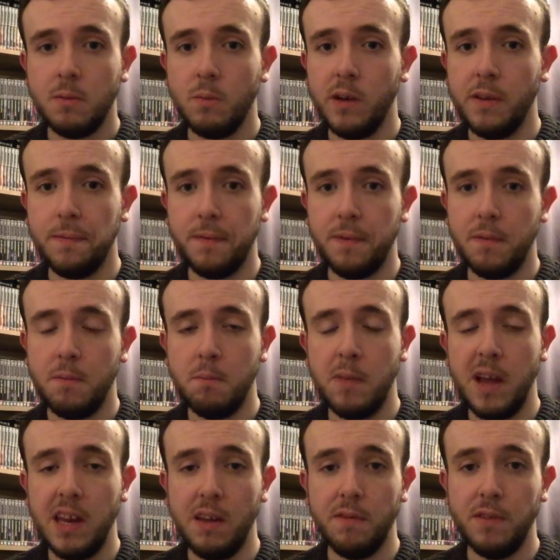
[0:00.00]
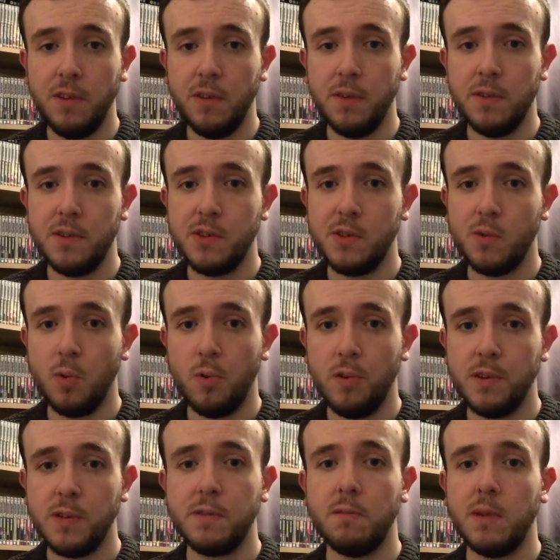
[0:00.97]
with many of the other
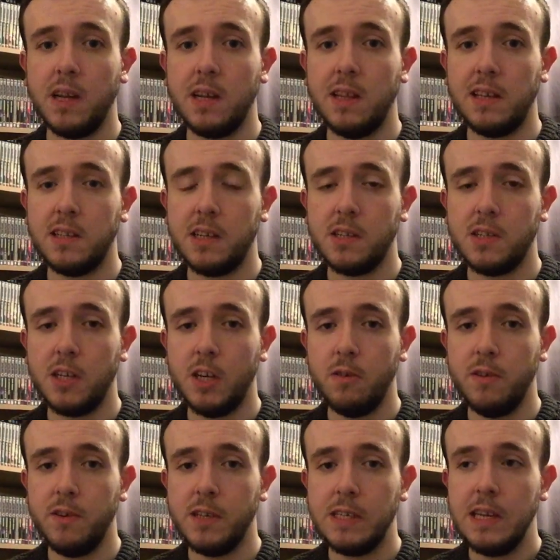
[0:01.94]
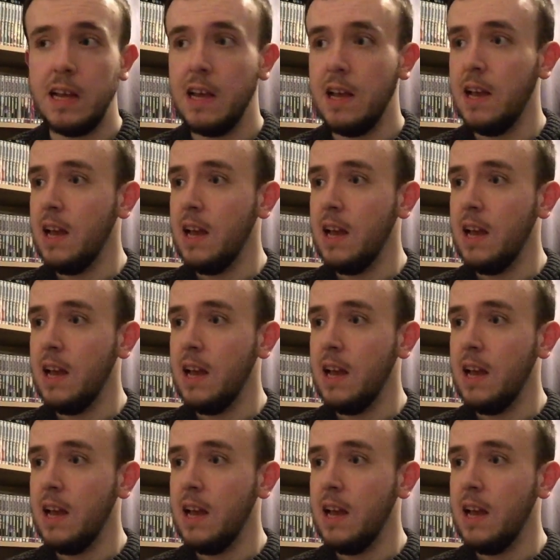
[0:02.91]
stories from the classic series.